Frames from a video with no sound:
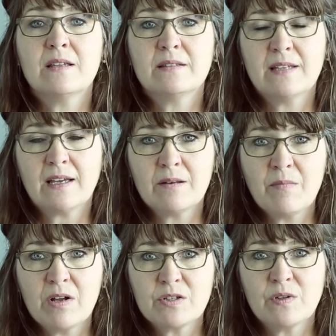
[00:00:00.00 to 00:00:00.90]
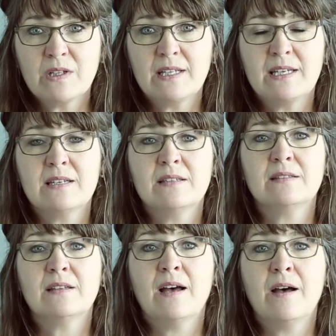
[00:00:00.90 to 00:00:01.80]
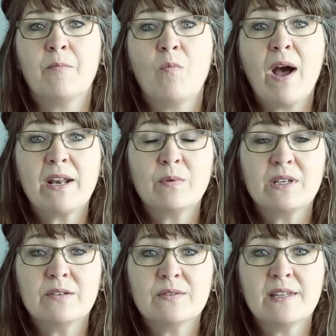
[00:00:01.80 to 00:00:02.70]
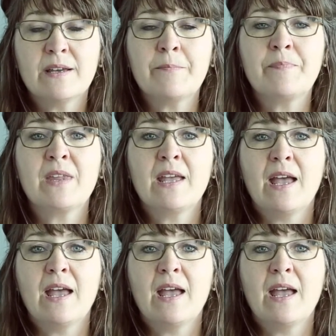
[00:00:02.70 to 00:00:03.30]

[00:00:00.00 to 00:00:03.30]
Second module is why do we use them?